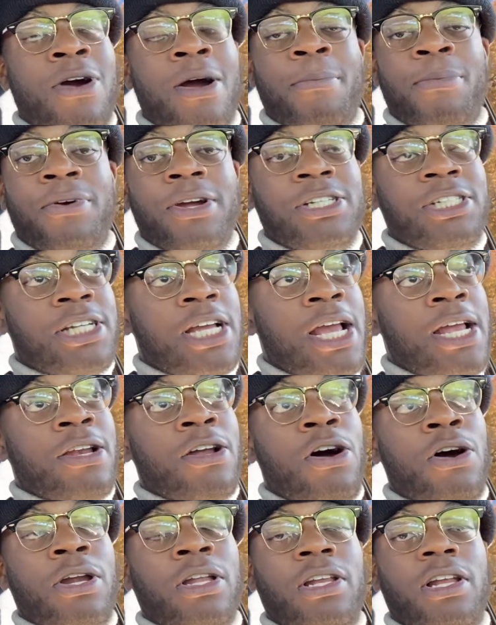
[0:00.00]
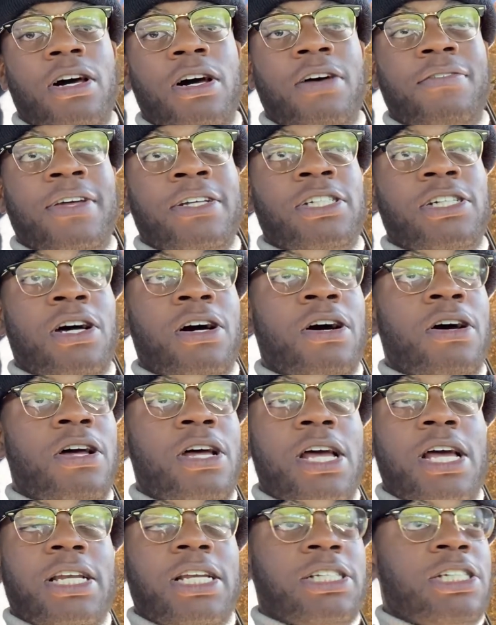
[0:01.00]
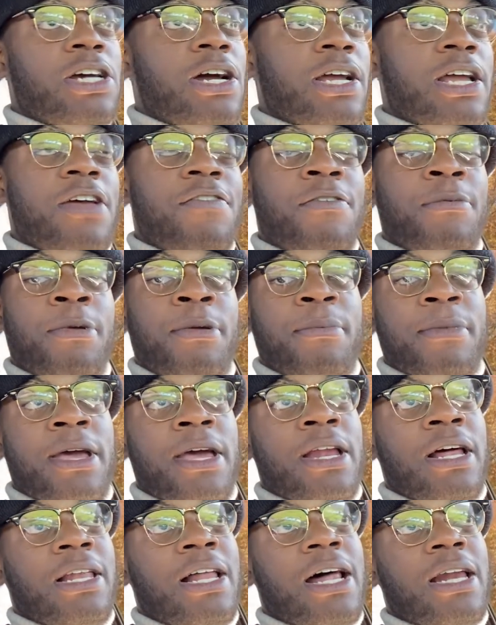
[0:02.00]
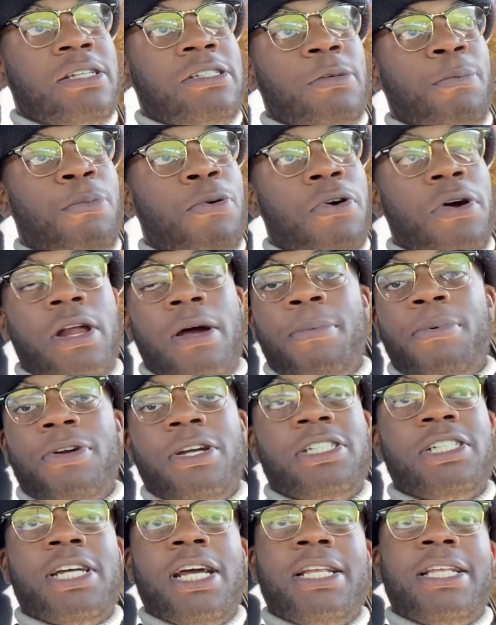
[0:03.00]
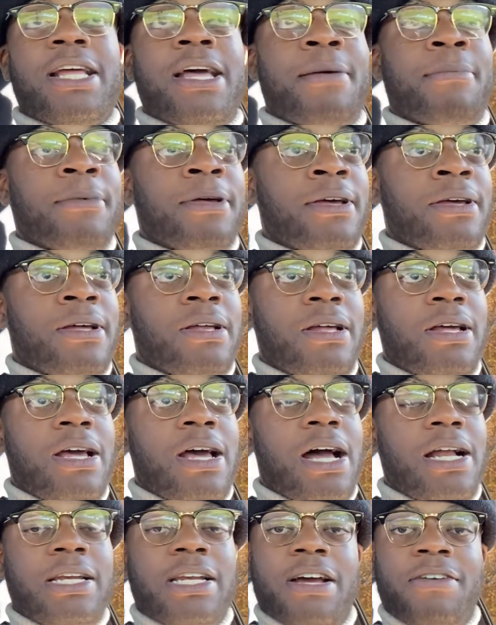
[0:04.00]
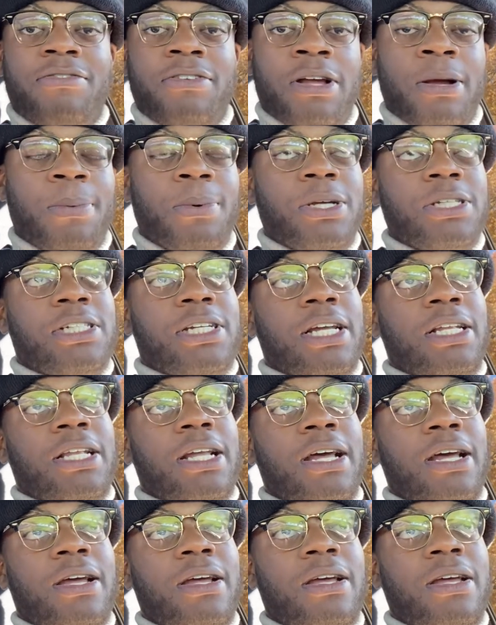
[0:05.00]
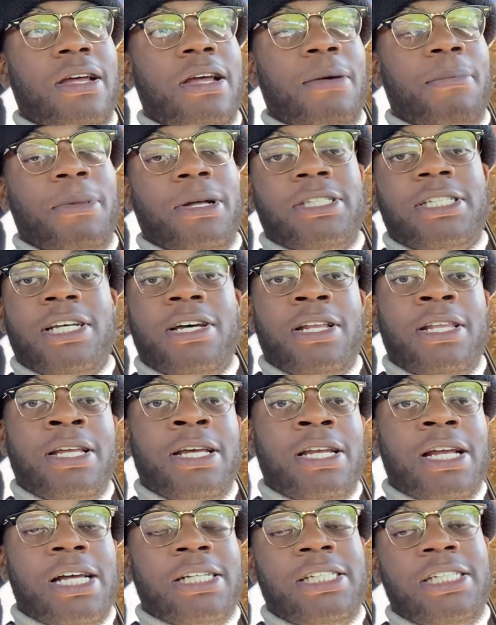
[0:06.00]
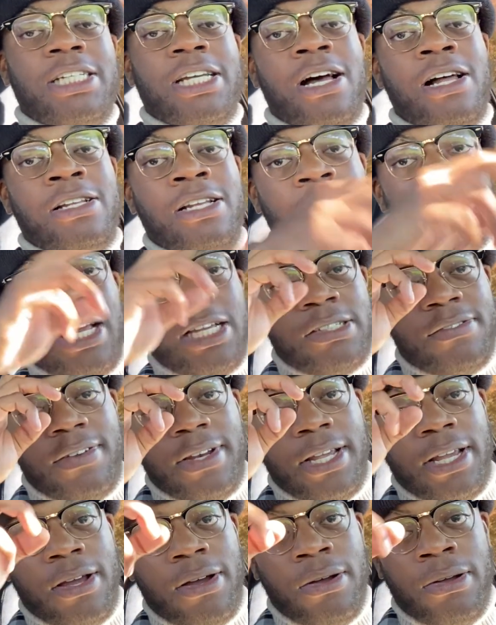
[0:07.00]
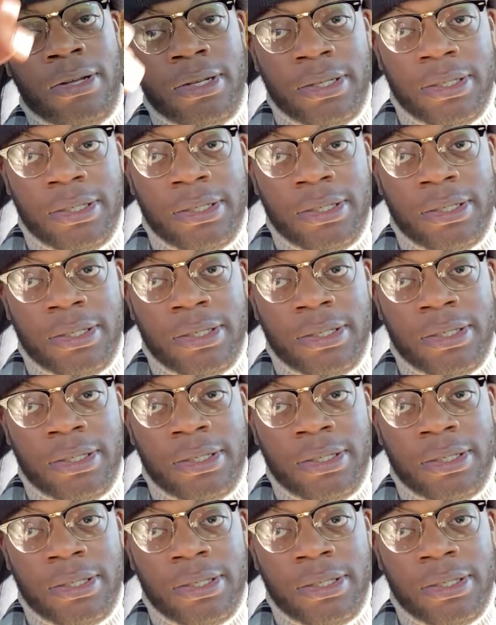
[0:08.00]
I'm appreciating all the love that y'all that y'all giving me, man. A lot of support. I appreciate that, man. I definitely appreciate that. But till then, I'll see y'all in the next video.